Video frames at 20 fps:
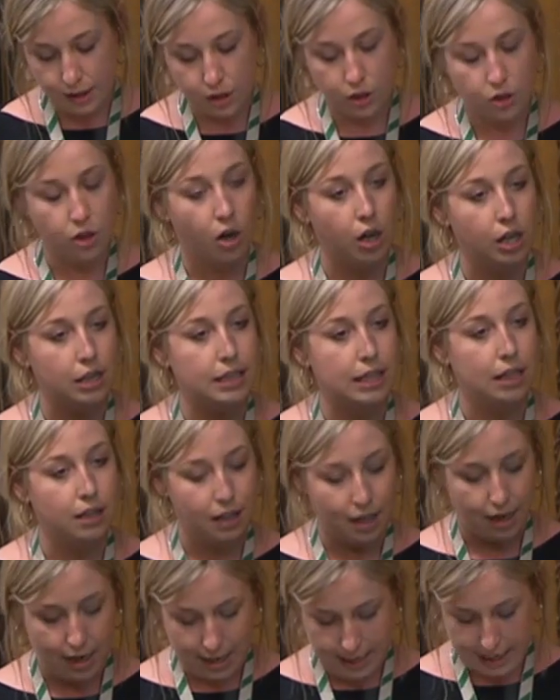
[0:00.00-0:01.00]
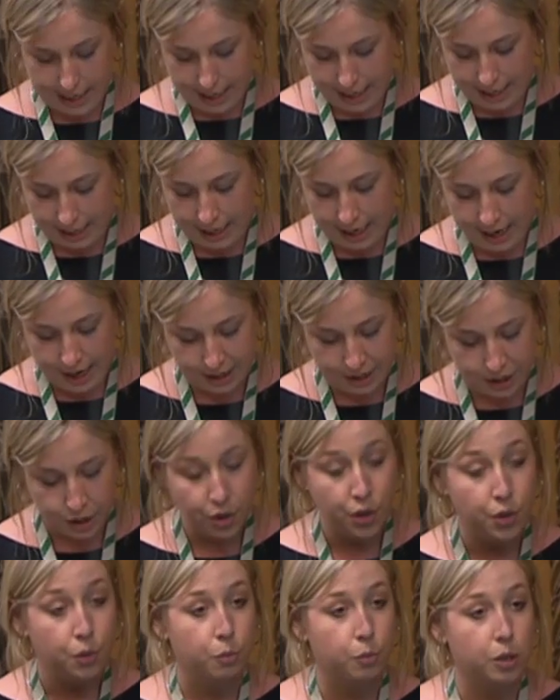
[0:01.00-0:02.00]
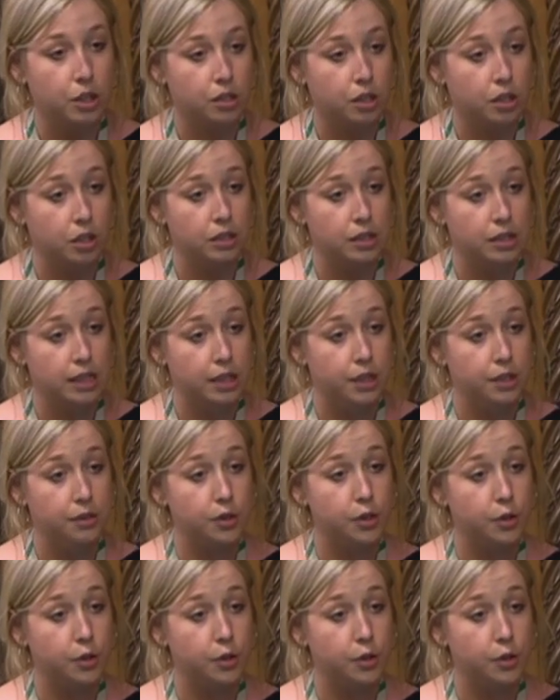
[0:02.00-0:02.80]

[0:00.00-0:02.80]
stark decline in cash were to continue.